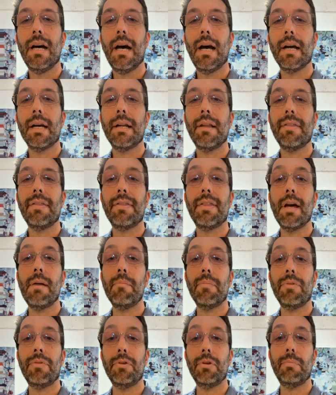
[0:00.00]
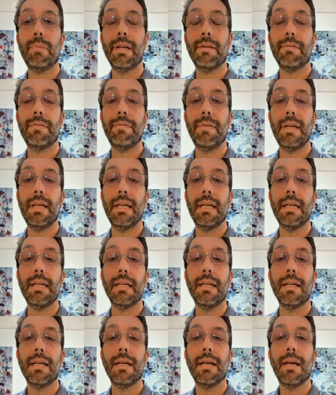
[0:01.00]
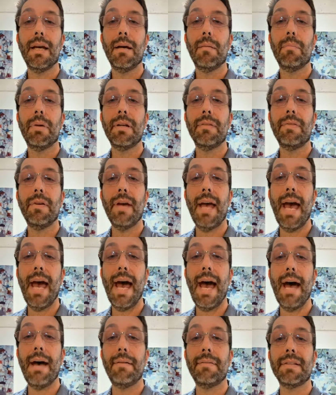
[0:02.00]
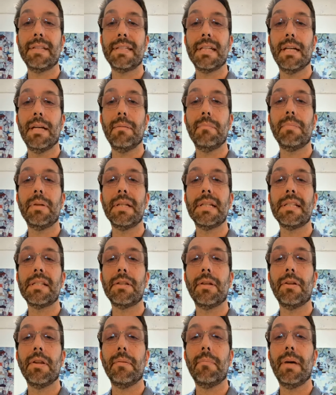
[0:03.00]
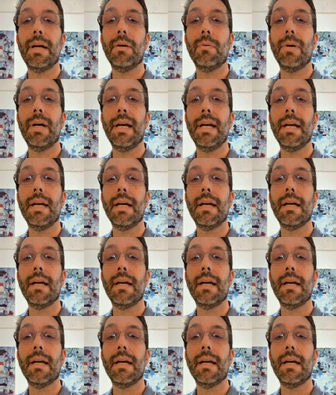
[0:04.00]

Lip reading: I'm going to thumb through my feed, but if you have some, please throw them my way.